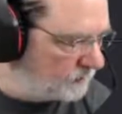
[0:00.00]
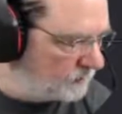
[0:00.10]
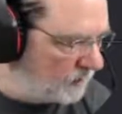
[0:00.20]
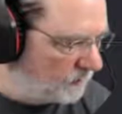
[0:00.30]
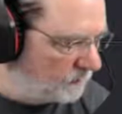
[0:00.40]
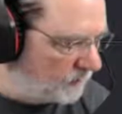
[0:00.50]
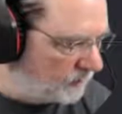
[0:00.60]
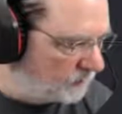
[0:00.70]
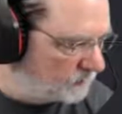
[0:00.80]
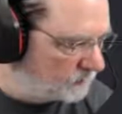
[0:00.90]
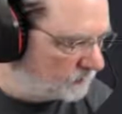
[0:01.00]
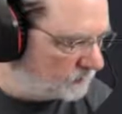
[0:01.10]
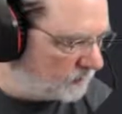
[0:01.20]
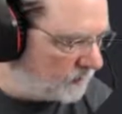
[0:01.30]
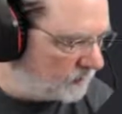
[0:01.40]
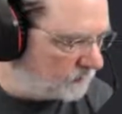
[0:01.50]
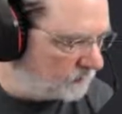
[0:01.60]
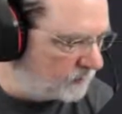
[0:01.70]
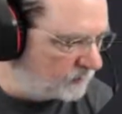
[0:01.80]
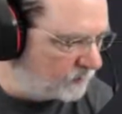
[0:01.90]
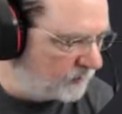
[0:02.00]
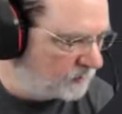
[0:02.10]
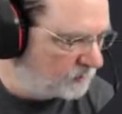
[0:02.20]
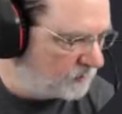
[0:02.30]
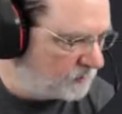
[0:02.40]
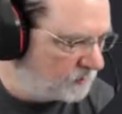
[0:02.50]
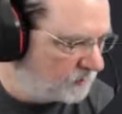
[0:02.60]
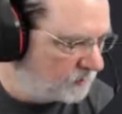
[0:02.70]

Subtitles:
thumbnail? I don't know. Did I spell it wrong?